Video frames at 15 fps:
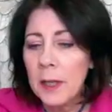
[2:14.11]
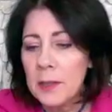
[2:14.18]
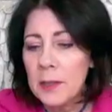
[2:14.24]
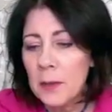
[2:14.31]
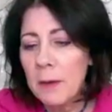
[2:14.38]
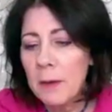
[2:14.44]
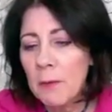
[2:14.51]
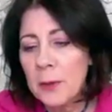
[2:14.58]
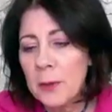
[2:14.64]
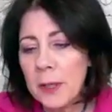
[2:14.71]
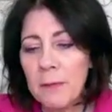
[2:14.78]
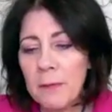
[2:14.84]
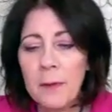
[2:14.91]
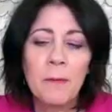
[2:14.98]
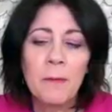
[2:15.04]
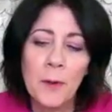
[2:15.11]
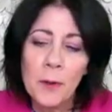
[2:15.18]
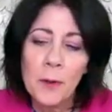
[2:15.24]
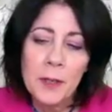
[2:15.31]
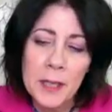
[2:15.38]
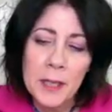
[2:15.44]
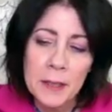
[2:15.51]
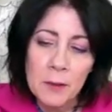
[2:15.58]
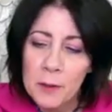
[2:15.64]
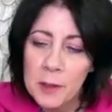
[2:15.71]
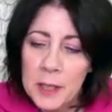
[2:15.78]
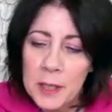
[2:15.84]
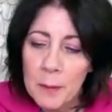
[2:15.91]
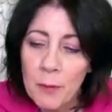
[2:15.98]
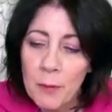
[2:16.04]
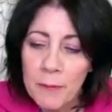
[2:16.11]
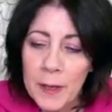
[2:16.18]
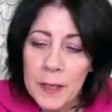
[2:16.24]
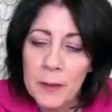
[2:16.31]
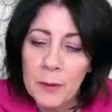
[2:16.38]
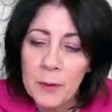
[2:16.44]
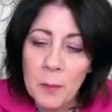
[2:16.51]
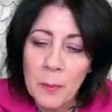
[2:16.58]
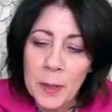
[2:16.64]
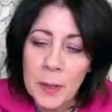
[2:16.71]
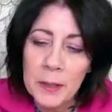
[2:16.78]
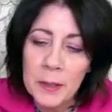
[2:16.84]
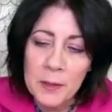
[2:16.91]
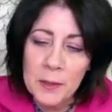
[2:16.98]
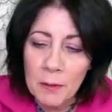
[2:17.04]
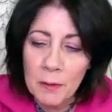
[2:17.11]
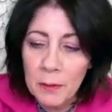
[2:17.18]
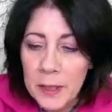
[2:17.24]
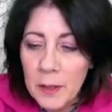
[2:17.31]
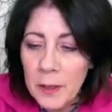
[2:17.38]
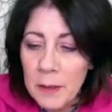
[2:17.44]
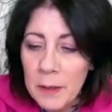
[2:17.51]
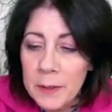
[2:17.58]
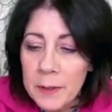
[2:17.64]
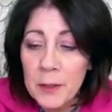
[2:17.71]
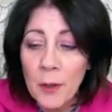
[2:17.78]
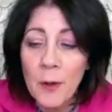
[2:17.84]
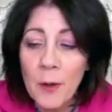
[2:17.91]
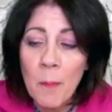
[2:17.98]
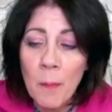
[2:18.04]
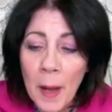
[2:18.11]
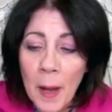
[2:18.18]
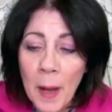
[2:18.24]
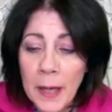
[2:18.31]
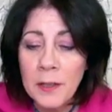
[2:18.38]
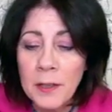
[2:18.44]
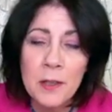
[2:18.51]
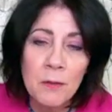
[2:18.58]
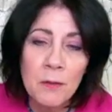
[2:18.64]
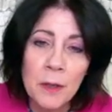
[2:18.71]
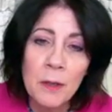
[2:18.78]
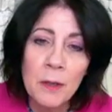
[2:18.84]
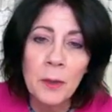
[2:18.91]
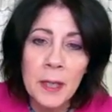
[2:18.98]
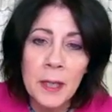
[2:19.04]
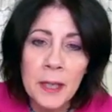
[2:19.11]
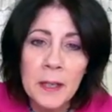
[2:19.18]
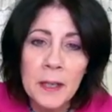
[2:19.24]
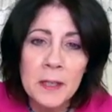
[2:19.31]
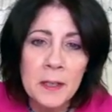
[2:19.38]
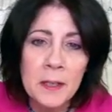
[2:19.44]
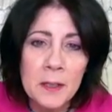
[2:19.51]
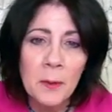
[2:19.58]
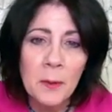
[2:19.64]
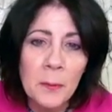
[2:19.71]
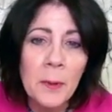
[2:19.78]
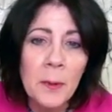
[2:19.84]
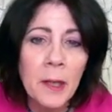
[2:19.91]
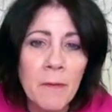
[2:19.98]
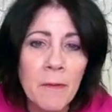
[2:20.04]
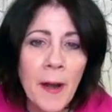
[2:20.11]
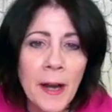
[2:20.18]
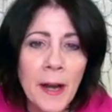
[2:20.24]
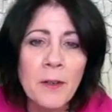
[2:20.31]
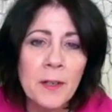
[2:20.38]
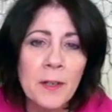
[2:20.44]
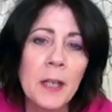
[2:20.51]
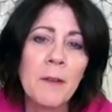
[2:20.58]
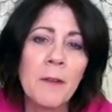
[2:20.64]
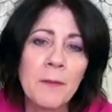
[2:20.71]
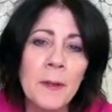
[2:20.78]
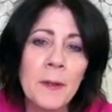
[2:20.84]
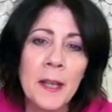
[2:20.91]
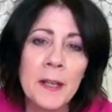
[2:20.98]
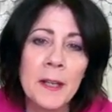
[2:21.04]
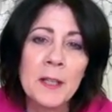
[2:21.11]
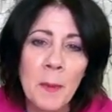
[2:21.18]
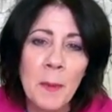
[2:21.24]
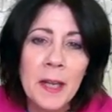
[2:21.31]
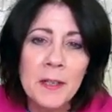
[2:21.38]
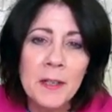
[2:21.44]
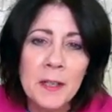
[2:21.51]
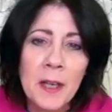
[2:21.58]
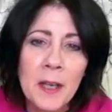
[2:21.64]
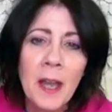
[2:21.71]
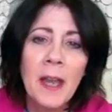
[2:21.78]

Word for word: so I wrote down for the focus energies that prevent you to be in surrender and return back to surrender with ease because we can find ourselves in that space.